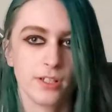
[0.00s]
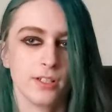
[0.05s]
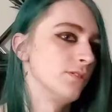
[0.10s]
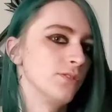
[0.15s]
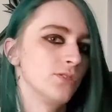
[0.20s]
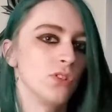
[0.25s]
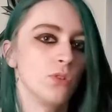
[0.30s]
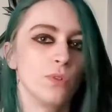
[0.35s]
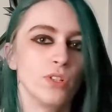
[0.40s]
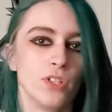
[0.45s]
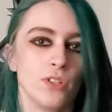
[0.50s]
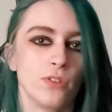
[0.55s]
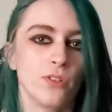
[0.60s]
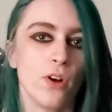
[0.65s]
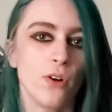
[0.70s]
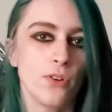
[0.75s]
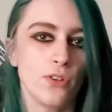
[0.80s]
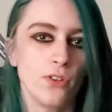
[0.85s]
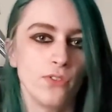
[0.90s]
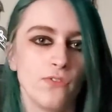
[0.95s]
So when you
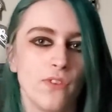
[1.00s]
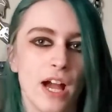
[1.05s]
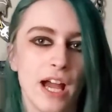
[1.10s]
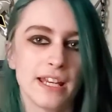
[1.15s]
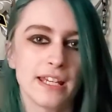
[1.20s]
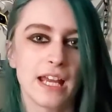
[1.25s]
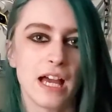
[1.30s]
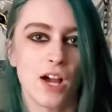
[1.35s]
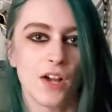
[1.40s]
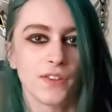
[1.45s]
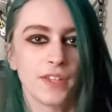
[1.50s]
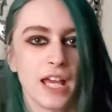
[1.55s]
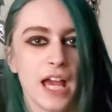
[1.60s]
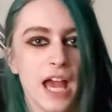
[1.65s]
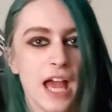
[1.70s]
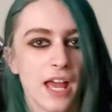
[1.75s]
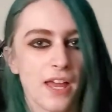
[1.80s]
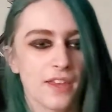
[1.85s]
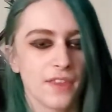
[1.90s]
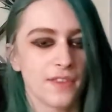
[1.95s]
go, you find out
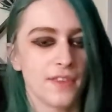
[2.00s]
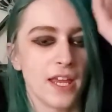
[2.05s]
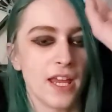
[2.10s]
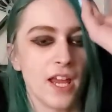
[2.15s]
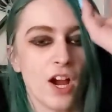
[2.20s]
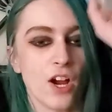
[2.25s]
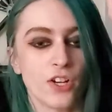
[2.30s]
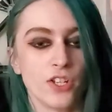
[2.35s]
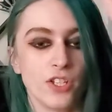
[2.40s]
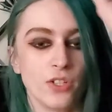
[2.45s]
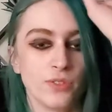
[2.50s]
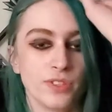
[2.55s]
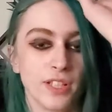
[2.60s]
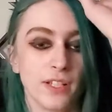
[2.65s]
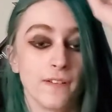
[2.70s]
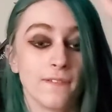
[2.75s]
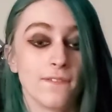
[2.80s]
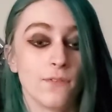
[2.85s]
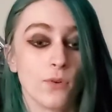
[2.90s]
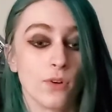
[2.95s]
that they are
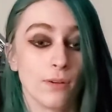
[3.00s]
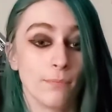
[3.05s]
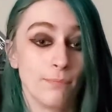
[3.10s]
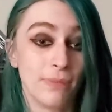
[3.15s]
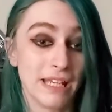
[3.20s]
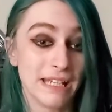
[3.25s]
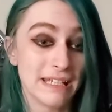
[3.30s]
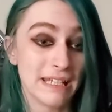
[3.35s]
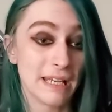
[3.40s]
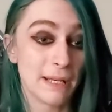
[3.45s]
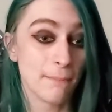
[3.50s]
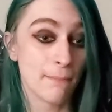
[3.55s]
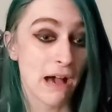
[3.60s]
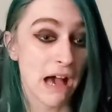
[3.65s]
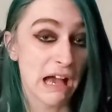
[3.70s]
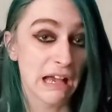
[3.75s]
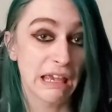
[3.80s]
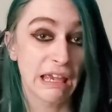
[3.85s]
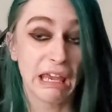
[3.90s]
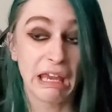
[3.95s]
using forbidden
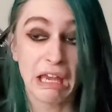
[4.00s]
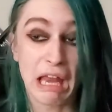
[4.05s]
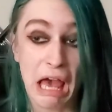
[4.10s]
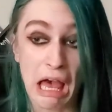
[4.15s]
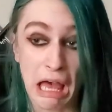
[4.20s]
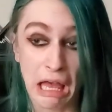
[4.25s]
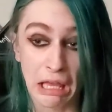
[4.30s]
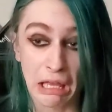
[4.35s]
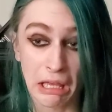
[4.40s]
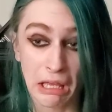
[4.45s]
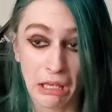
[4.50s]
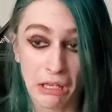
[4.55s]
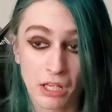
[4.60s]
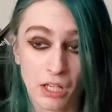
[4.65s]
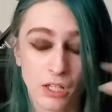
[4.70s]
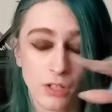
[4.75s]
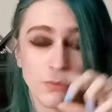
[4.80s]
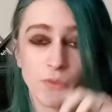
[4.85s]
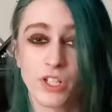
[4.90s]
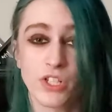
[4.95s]
Machina,
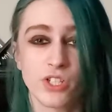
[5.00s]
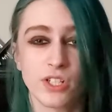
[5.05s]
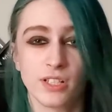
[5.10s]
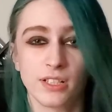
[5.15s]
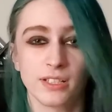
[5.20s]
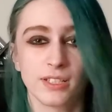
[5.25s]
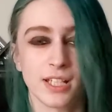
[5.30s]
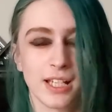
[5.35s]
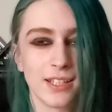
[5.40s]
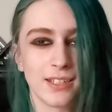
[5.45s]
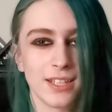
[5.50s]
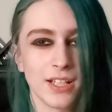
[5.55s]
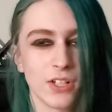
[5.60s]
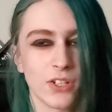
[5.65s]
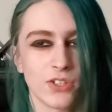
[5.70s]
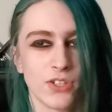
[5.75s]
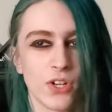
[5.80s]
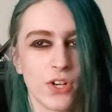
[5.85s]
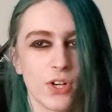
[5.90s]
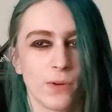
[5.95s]
which is like
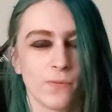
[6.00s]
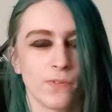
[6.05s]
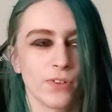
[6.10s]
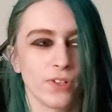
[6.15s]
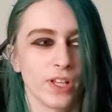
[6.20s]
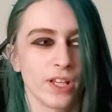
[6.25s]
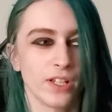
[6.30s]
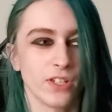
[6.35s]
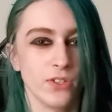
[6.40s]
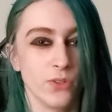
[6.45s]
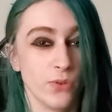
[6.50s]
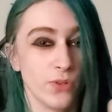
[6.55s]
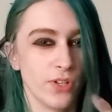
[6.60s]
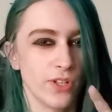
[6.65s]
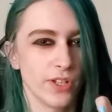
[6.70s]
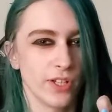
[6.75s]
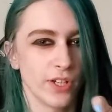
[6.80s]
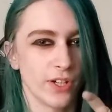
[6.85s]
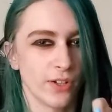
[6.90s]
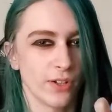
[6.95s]
their term for like
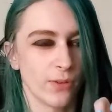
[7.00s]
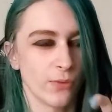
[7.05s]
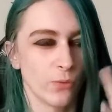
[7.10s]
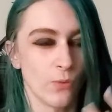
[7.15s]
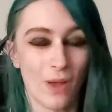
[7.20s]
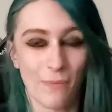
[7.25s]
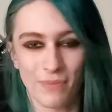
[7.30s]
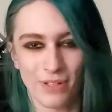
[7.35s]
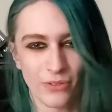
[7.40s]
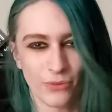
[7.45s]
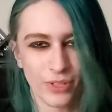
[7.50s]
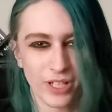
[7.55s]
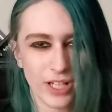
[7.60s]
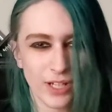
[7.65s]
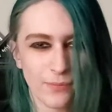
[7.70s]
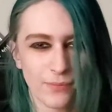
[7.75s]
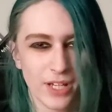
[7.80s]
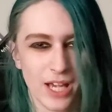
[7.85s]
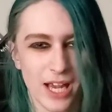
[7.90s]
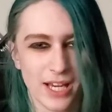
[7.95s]
nuclear
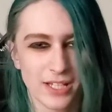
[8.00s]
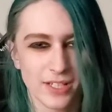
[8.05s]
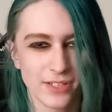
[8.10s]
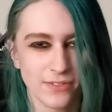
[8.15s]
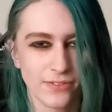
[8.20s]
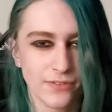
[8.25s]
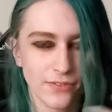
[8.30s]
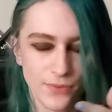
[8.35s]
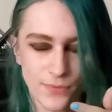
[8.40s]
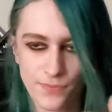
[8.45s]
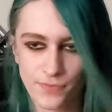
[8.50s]
weaponry, kind of.